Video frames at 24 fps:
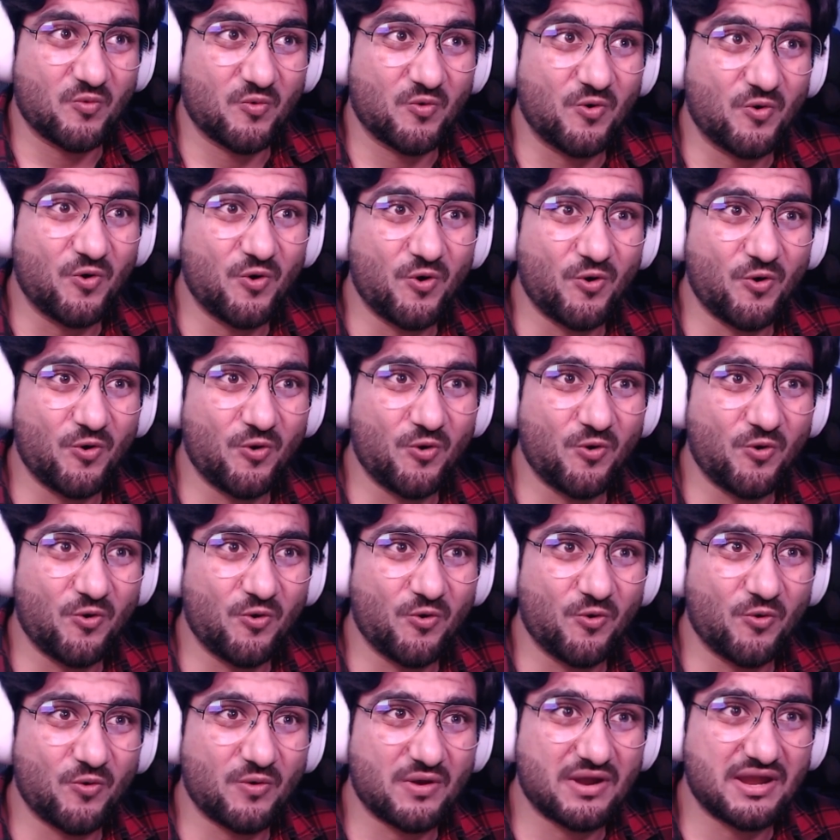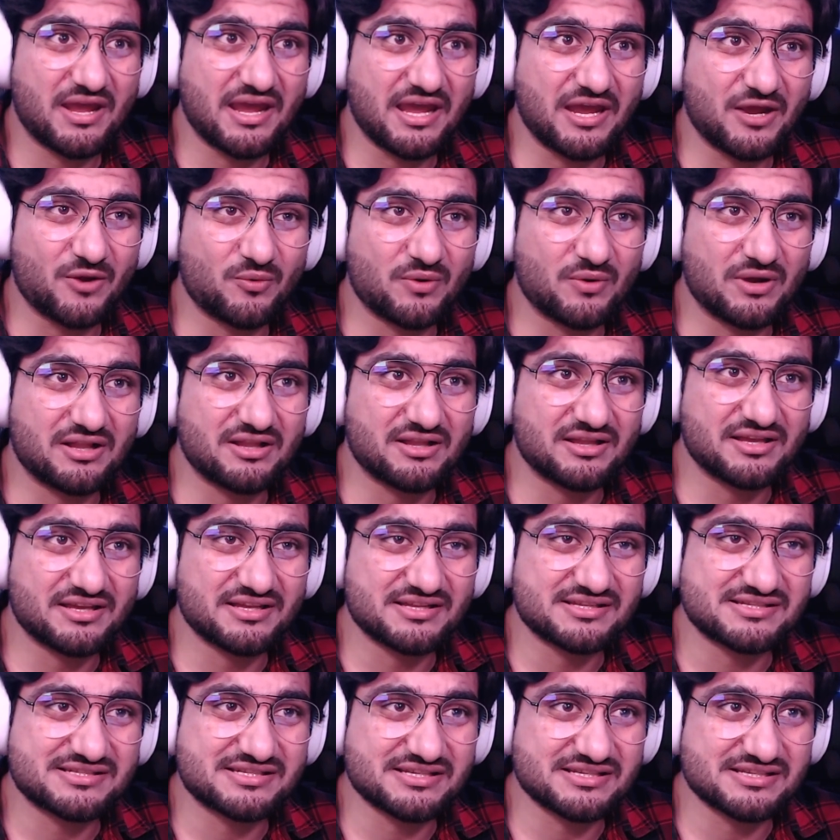Okay, well,
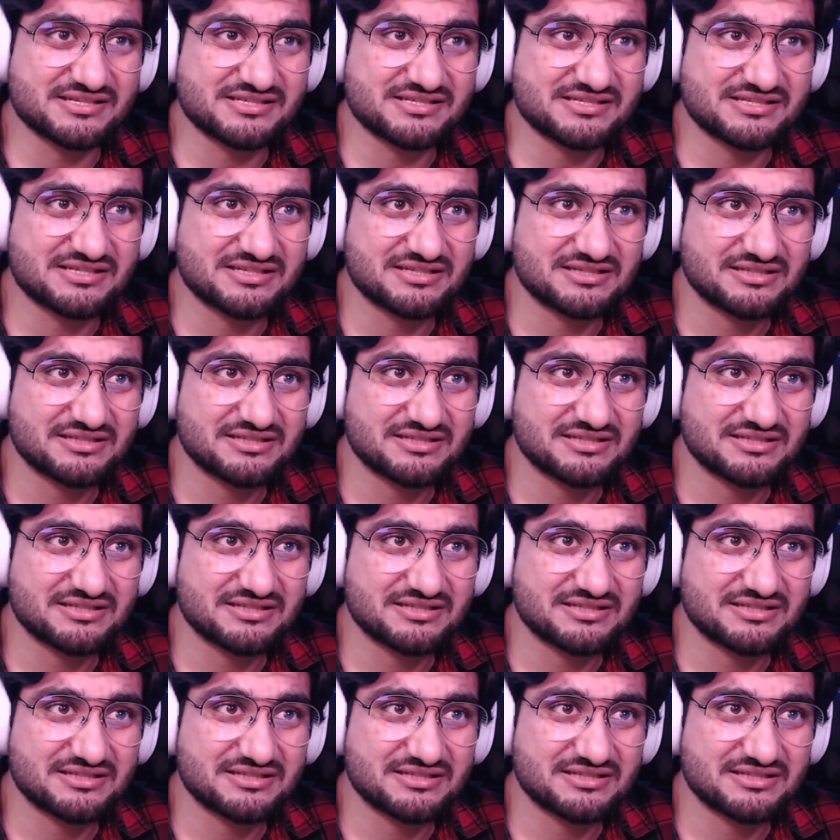he's just...